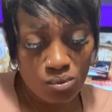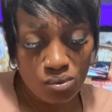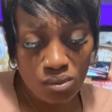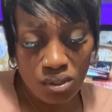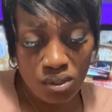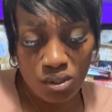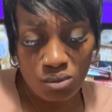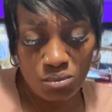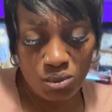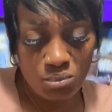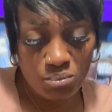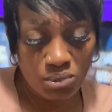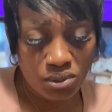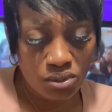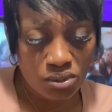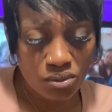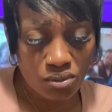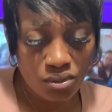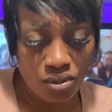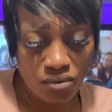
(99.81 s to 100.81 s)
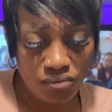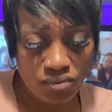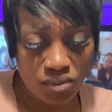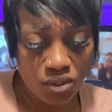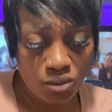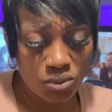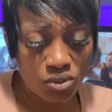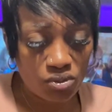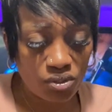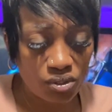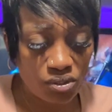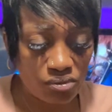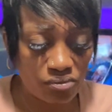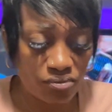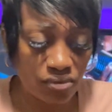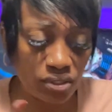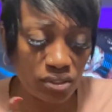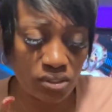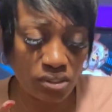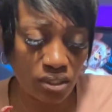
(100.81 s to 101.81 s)
They could be pissed off. They could be trying to
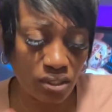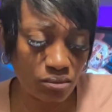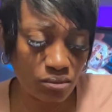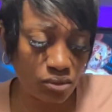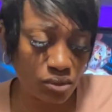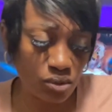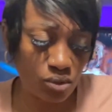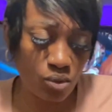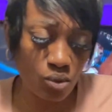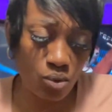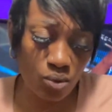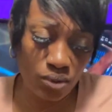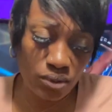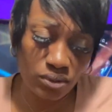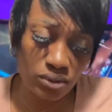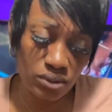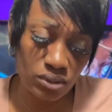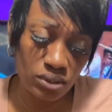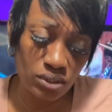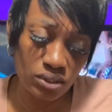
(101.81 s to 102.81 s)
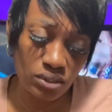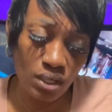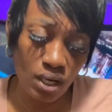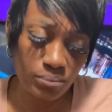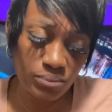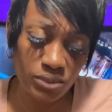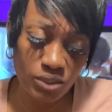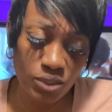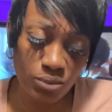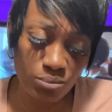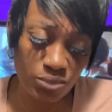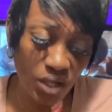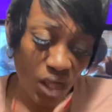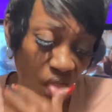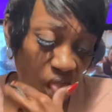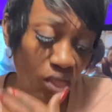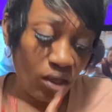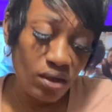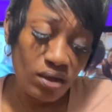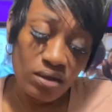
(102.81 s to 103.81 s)
race down to the courts to stop something